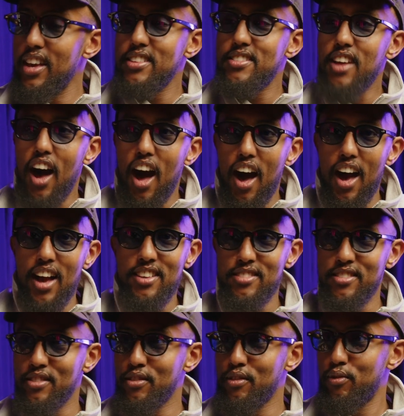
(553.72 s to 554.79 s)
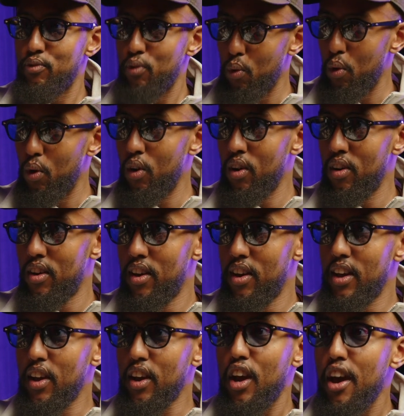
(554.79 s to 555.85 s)
It's a heist for
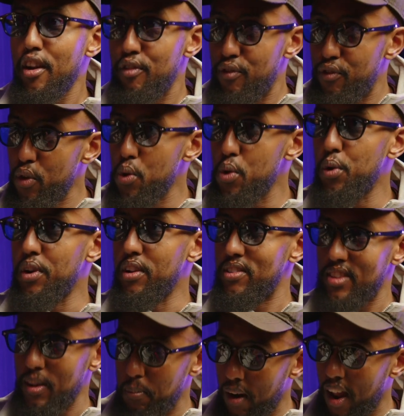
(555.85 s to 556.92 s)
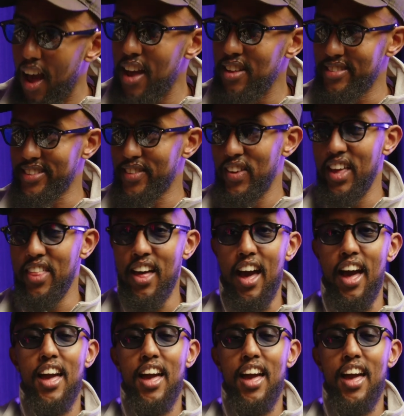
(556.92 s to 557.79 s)
kind of food and supply and stuff like that.